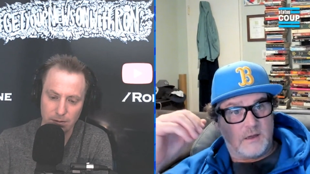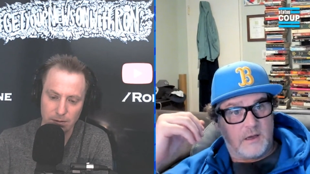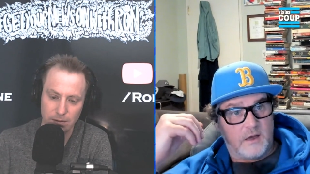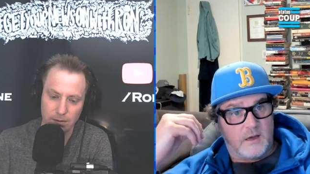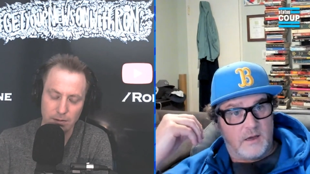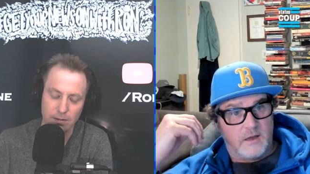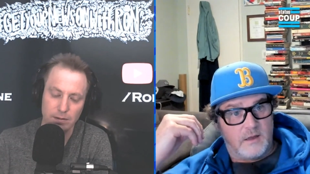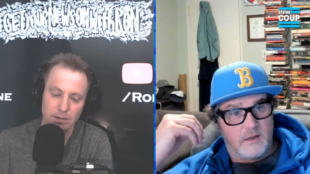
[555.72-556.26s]

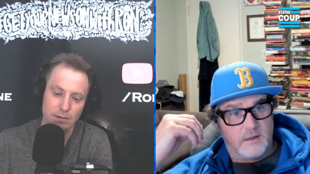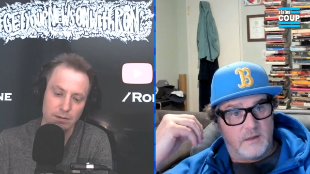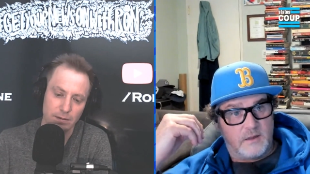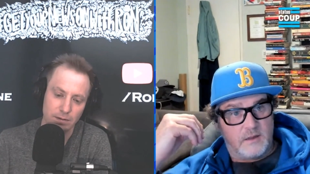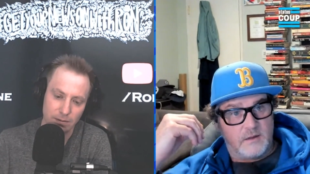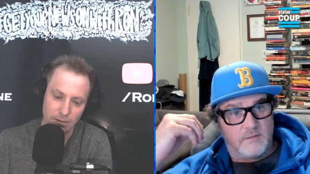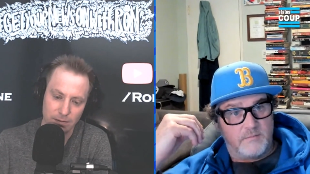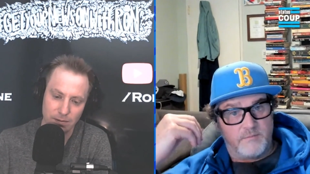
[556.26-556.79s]
Speaker 1: Uh,
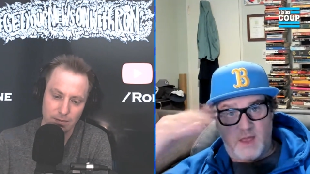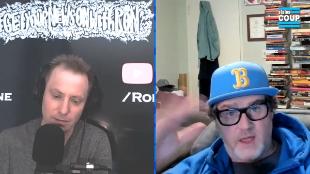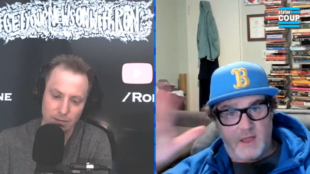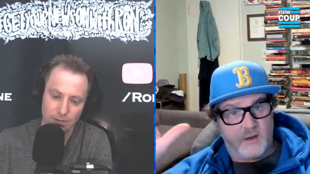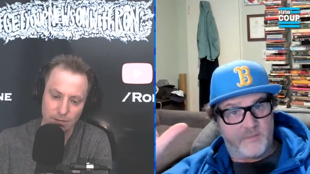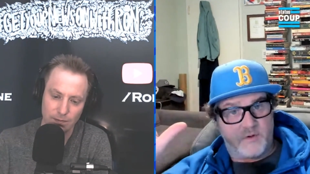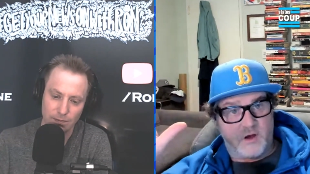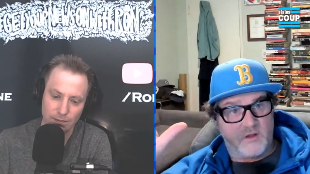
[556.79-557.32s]

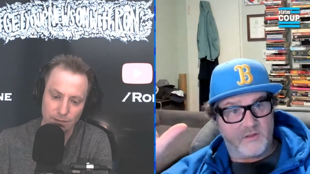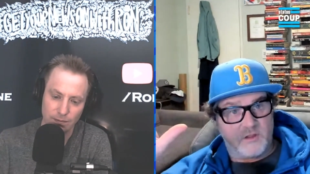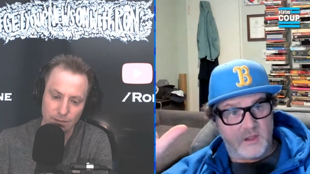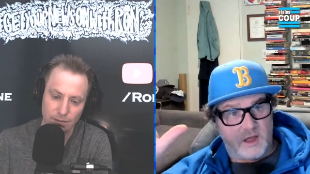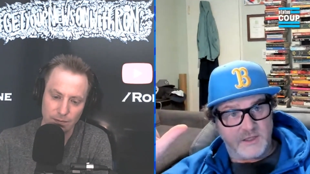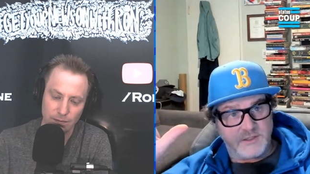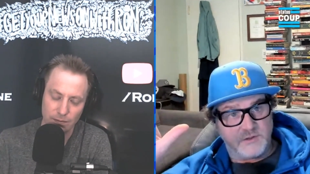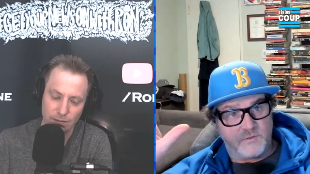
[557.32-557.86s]
make up all the
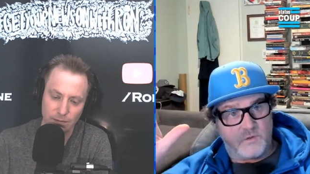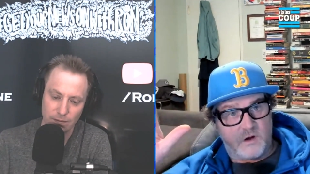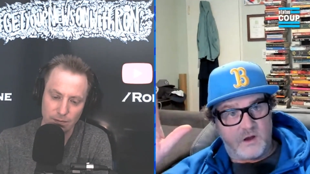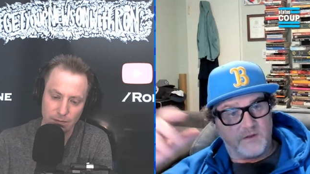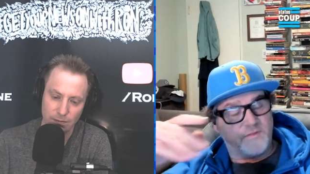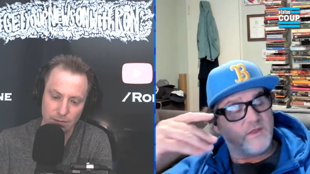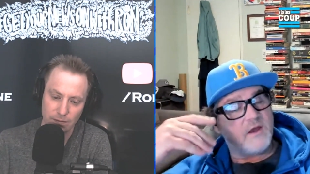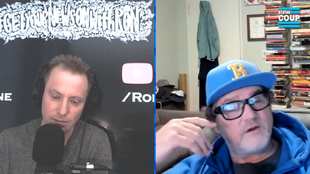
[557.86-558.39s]
lies you
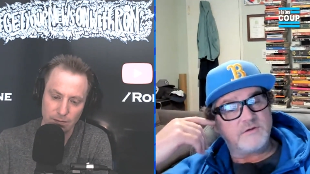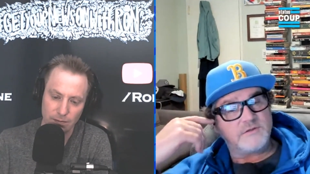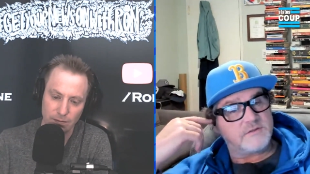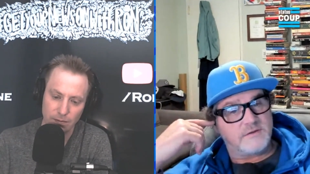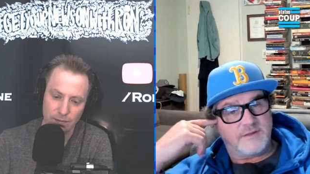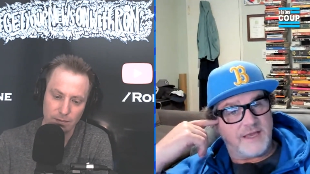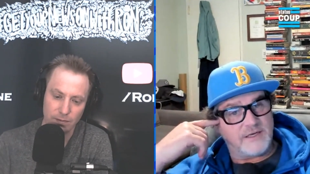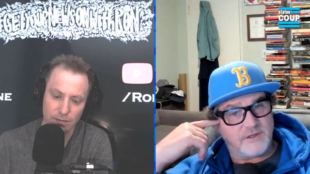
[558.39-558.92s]
want.
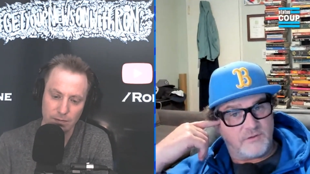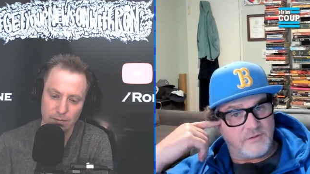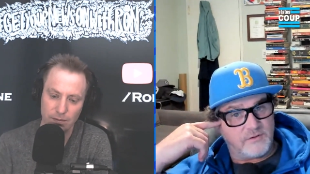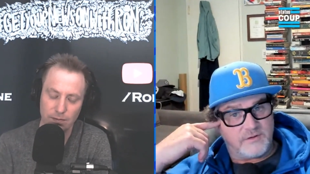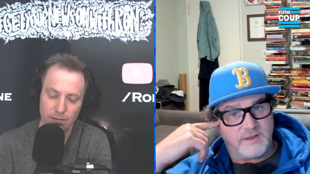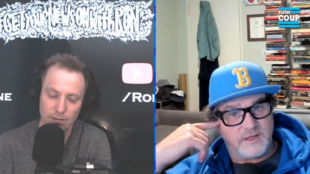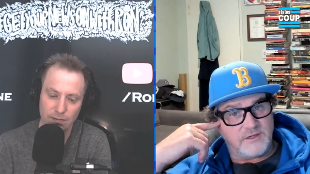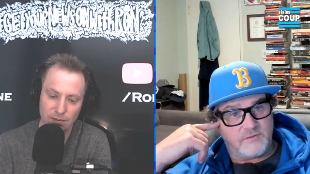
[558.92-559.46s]
There's they
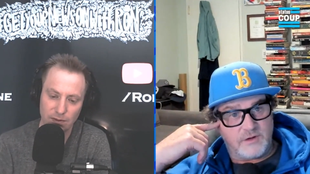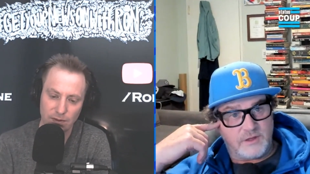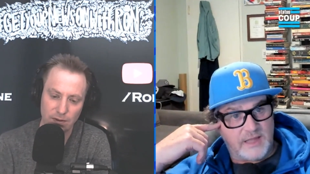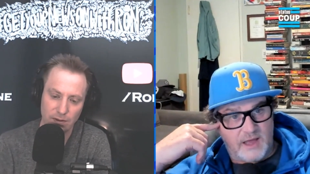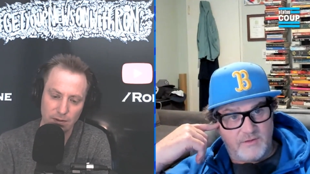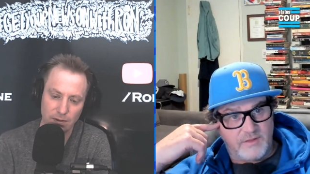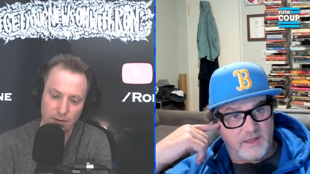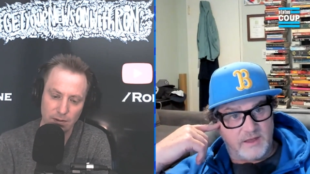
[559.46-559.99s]
don't they don't
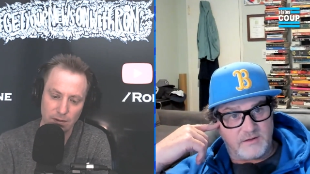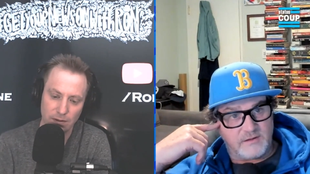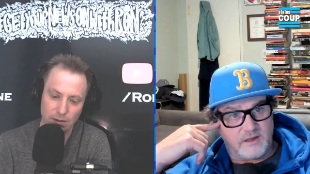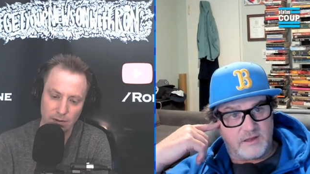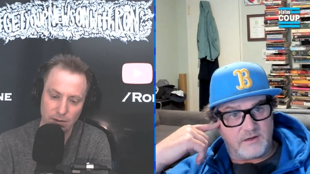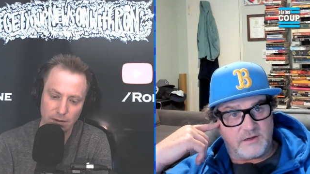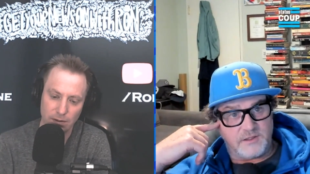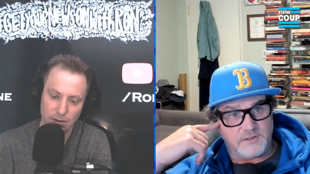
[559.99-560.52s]
allow that in a
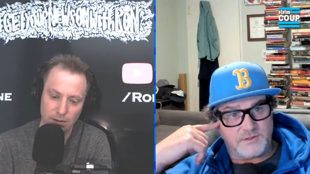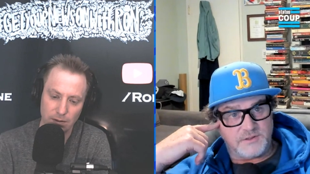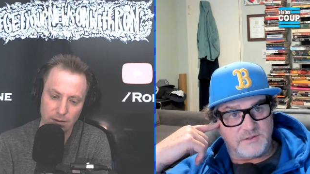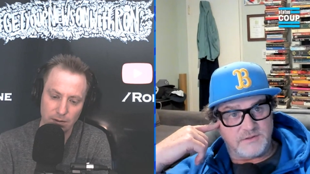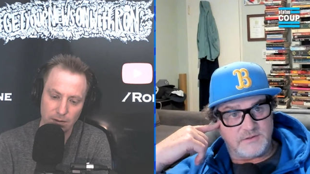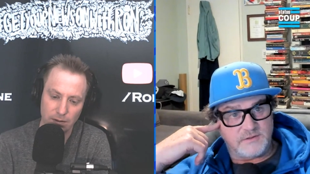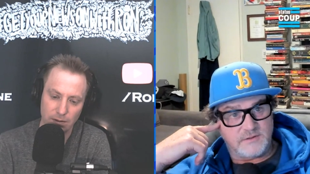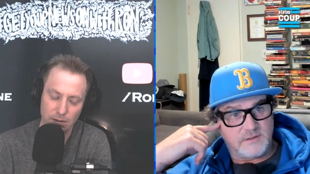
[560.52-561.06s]
lot of
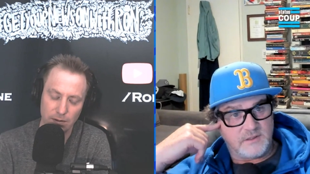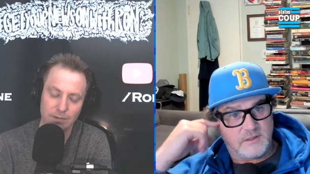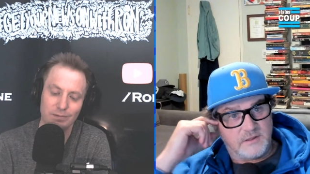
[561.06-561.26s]
countries.